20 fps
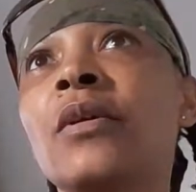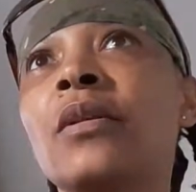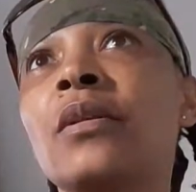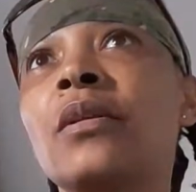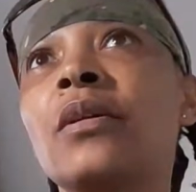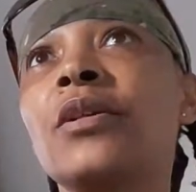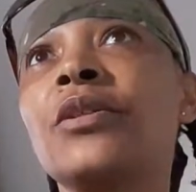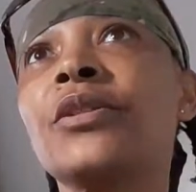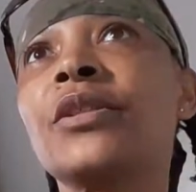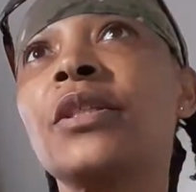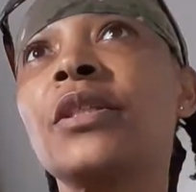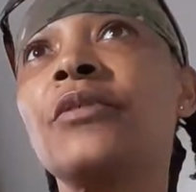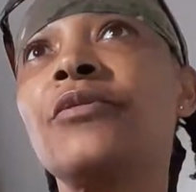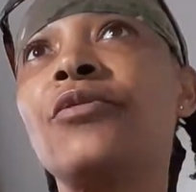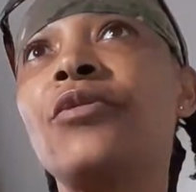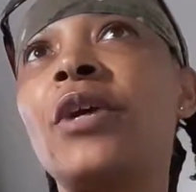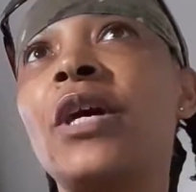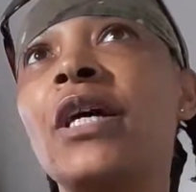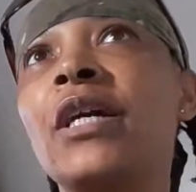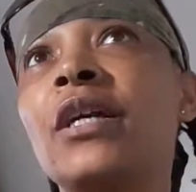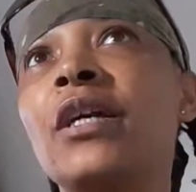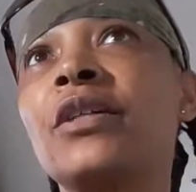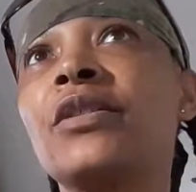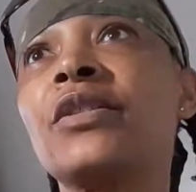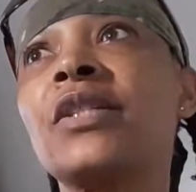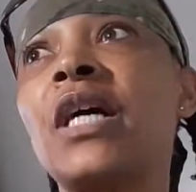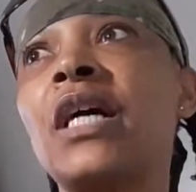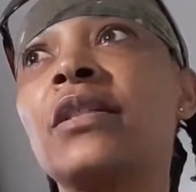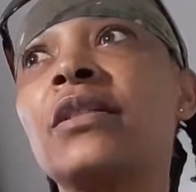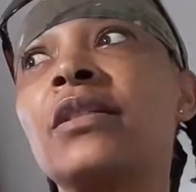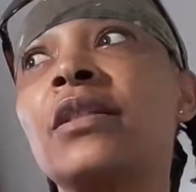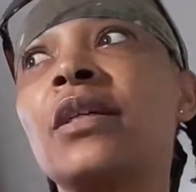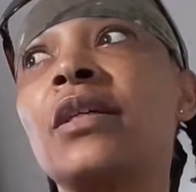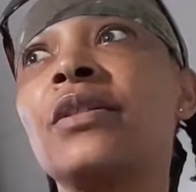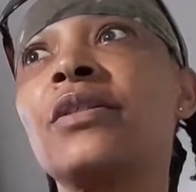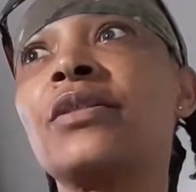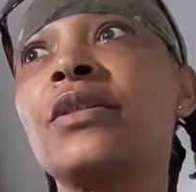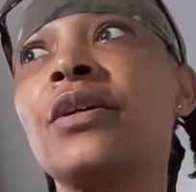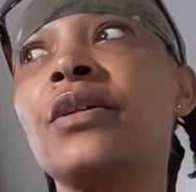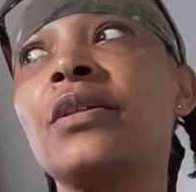Thursday, Friday, Saturday,
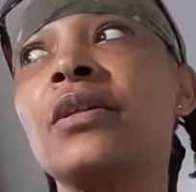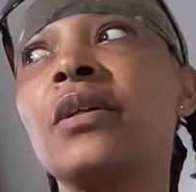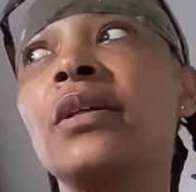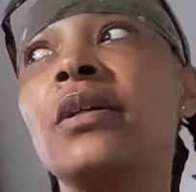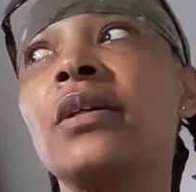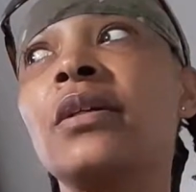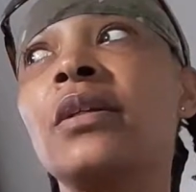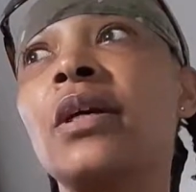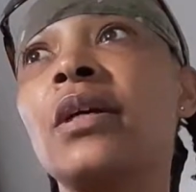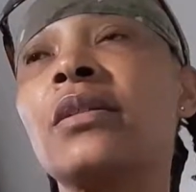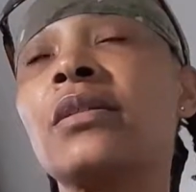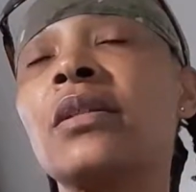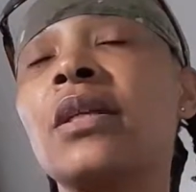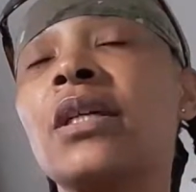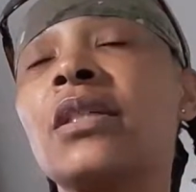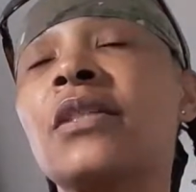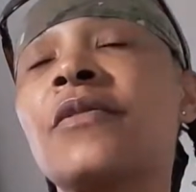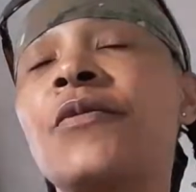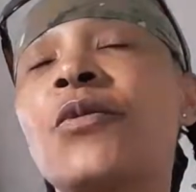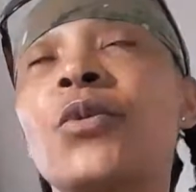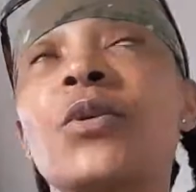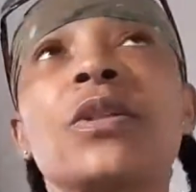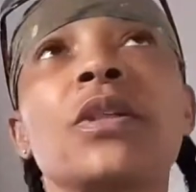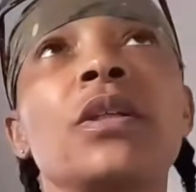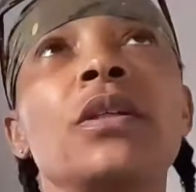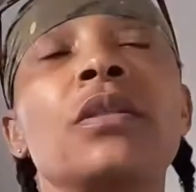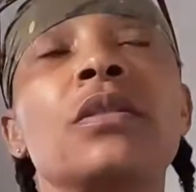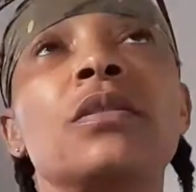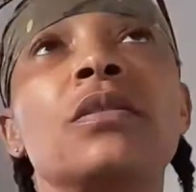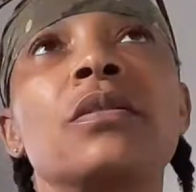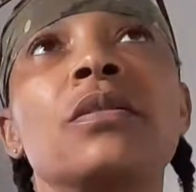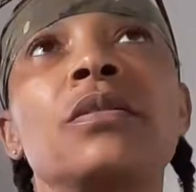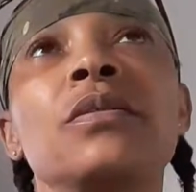Sunday. Yes, that's 4 days.